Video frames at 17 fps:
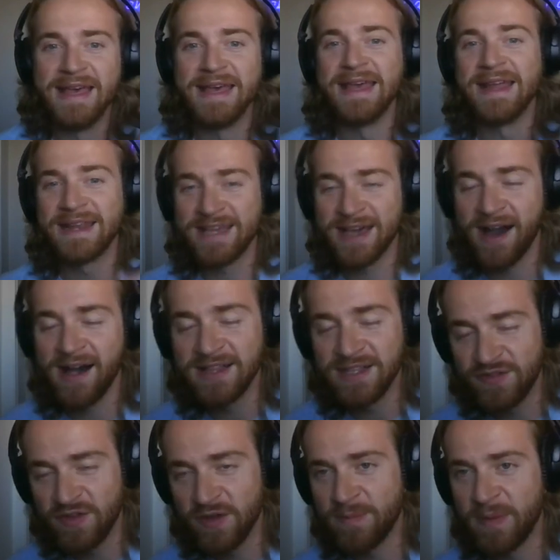in
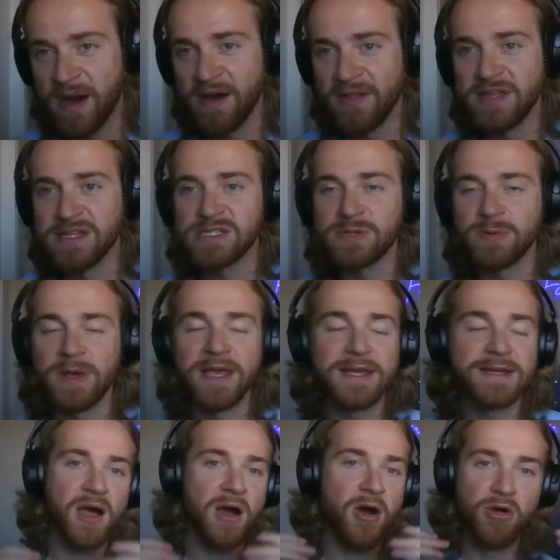college football this
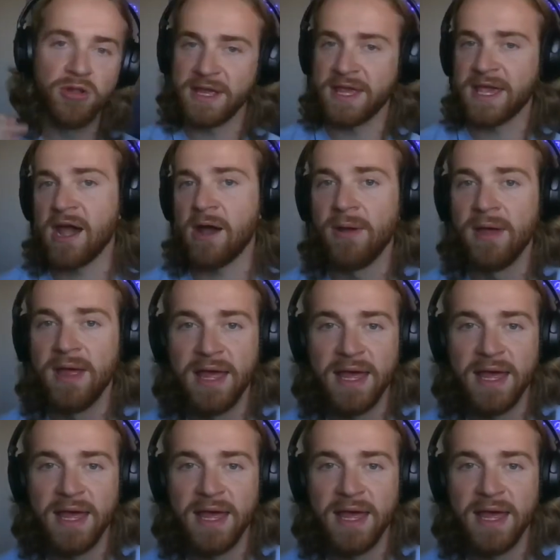week. Holy cow.